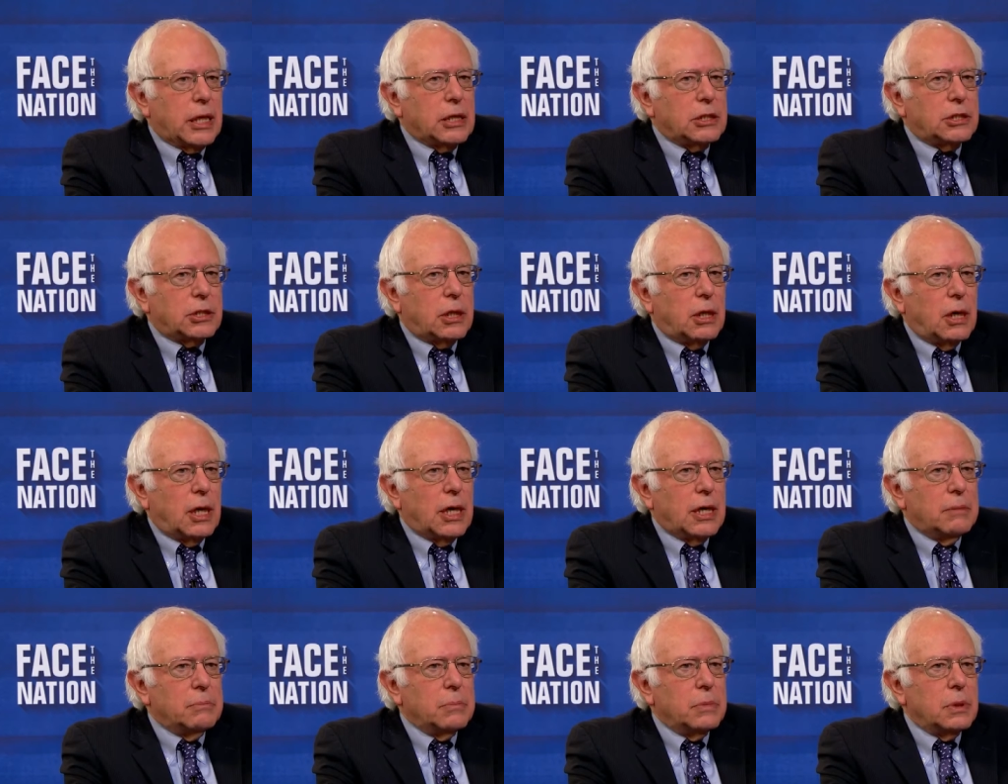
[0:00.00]
it's
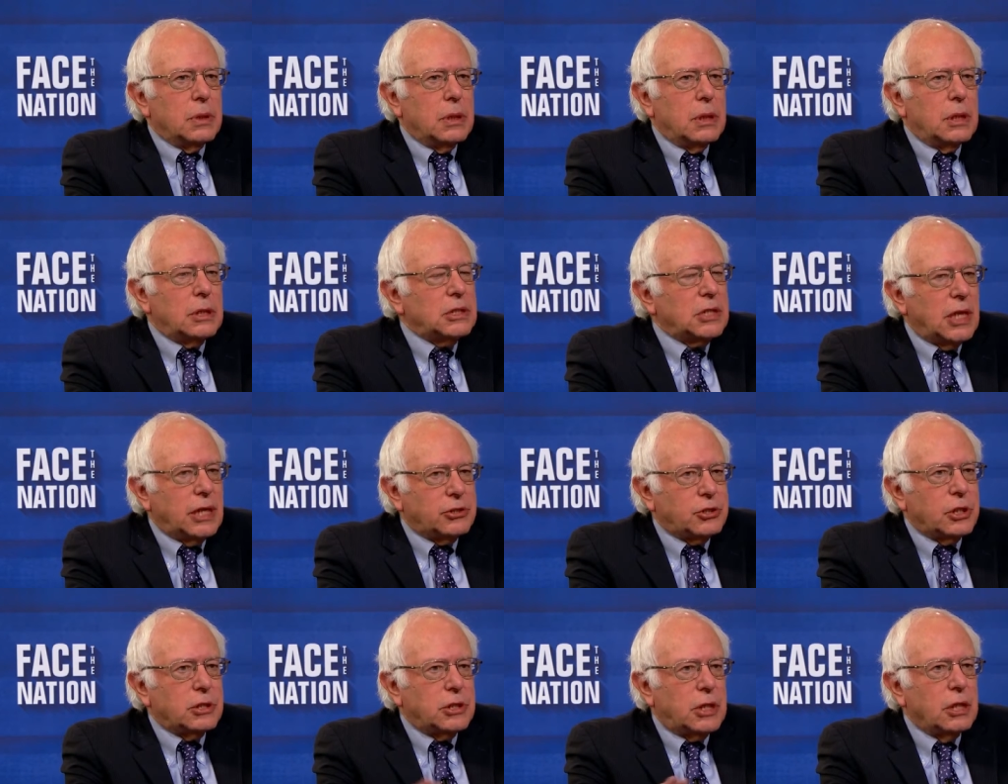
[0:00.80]
time, it's not
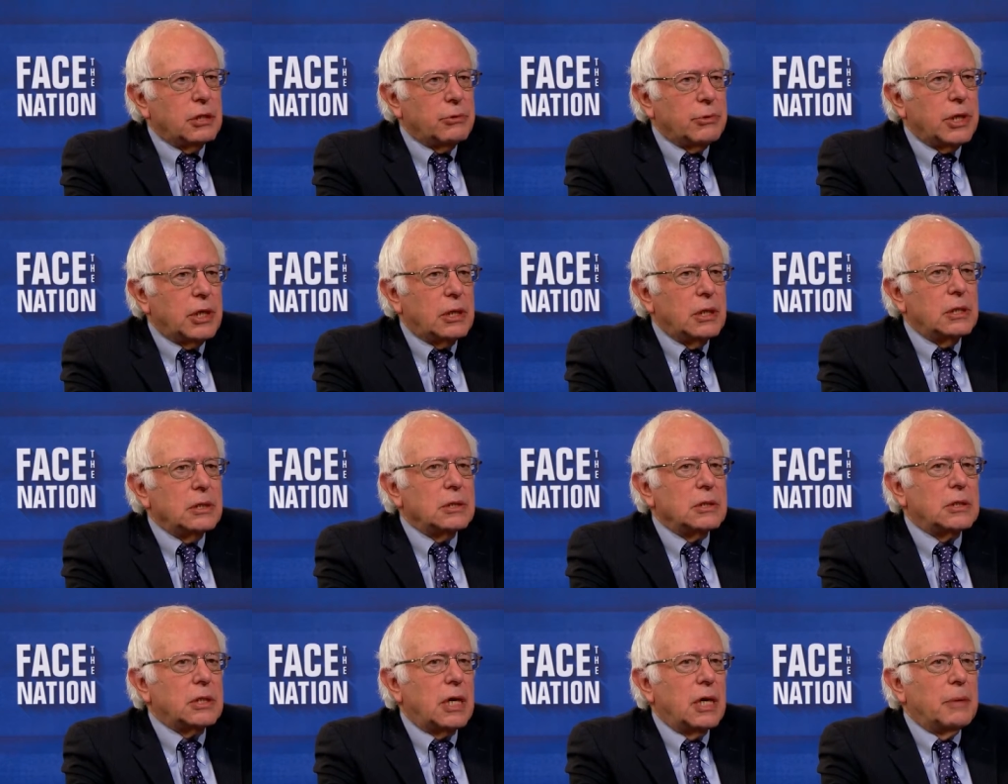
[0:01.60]
just Hillary
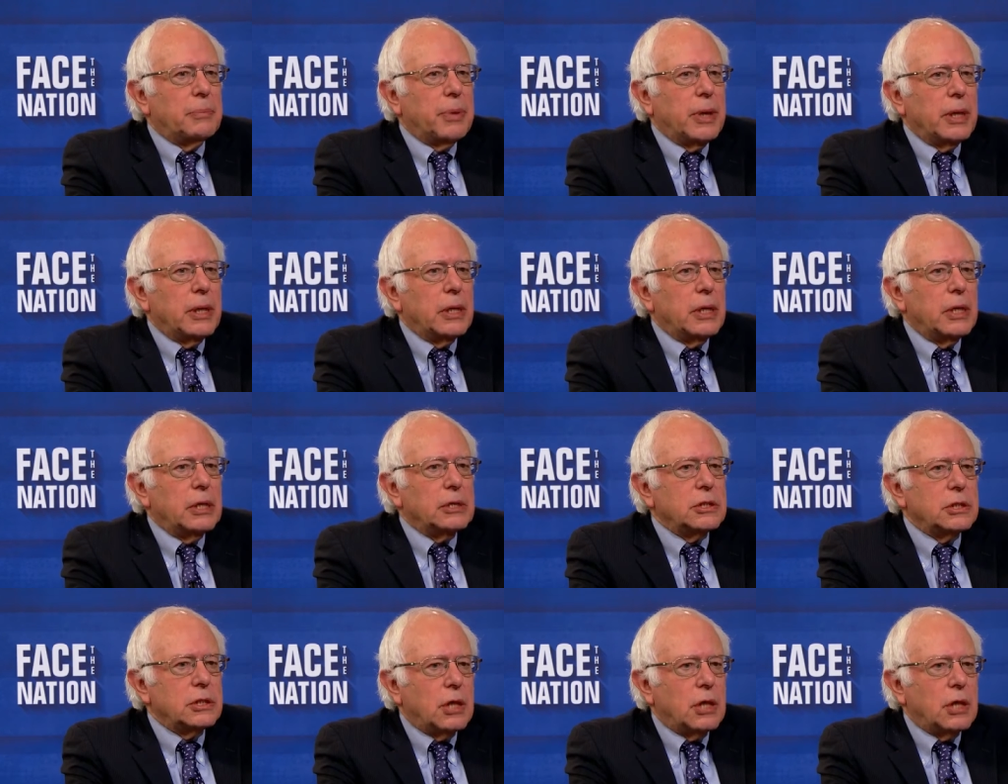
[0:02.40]
Clinton's campaign, it's